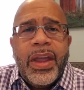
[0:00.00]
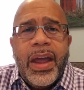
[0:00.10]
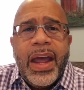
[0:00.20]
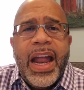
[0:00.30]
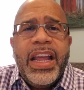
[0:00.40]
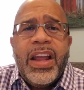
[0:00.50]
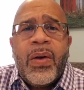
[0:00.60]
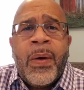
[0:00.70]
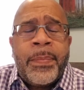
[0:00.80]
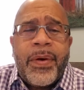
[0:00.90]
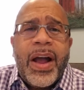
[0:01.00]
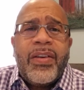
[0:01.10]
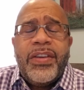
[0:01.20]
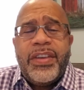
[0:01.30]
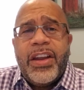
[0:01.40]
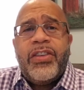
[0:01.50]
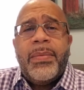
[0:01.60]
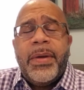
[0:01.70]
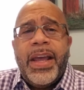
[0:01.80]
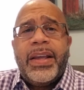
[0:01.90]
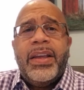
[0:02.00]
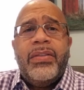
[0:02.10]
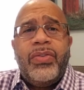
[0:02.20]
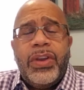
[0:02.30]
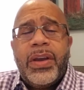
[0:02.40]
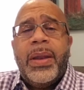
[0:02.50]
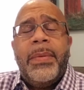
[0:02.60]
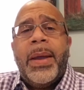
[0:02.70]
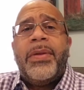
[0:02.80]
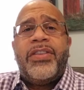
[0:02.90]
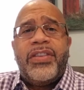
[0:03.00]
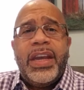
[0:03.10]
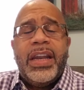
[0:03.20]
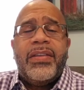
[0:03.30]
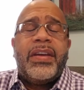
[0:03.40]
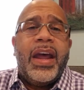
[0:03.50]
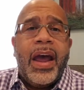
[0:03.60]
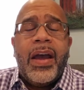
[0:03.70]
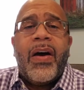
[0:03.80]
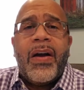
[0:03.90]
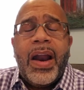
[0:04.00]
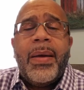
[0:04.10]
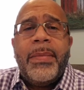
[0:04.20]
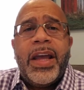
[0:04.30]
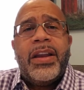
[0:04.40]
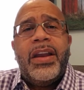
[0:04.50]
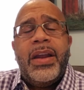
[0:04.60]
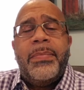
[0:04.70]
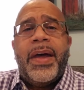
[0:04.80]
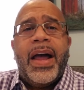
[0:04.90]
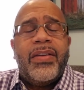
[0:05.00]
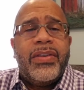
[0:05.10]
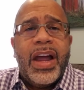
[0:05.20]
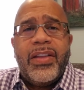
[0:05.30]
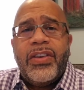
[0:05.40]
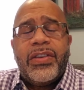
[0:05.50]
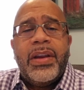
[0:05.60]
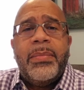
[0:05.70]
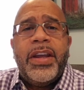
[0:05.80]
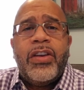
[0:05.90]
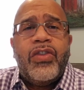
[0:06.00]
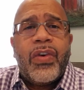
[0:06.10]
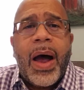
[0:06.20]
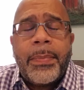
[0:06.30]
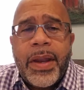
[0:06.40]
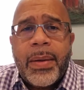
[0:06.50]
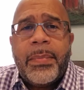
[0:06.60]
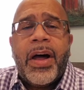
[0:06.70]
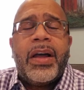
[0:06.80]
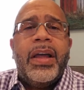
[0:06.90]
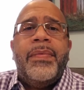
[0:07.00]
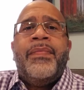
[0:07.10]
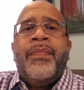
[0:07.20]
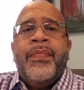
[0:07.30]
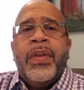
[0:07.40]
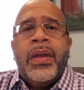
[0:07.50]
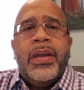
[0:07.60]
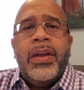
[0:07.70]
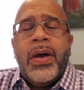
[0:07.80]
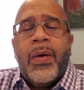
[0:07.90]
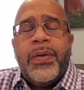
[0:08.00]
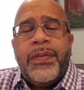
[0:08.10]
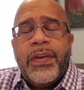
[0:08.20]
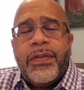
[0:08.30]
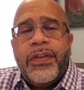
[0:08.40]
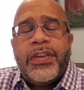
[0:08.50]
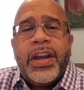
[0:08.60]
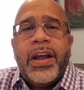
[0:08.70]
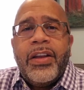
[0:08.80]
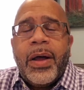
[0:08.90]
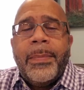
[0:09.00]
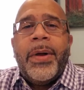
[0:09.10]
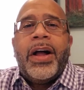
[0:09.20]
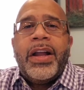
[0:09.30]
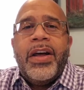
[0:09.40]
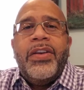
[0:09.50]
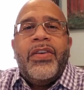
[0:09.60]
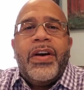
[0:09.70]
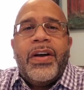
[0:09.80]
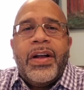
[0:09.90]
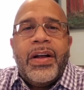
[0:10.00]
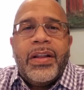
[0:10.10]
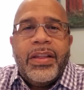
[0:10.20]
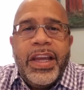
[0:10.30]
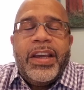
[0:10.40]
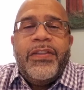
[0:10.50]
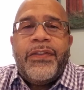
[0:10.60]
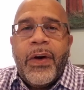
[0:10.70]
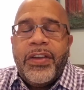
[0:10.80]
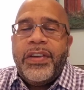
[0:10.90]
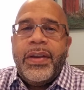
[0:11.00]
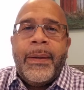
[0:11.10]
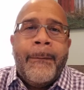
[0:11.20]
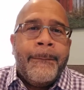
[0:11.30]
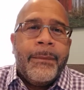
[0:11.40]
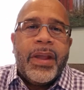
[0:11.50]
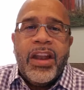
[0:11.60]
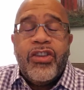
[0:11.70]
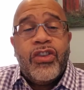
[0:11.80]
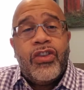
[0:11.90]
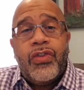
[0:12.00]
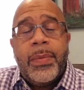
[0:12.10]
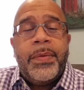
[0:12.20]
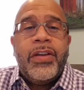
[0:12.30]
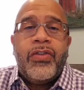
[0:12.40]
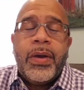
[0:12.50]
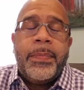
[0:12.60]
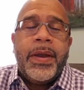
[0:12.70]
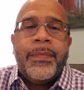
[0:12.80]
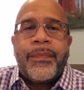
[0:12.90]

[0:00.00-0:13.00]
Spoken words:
any and all progress that you're making, you're going to be able to see it and say, hey, all right, I'm making an impact. It's not just going to be a drop in the bucket. If you sit a bucket under a leaky faucet and it's just dripping, if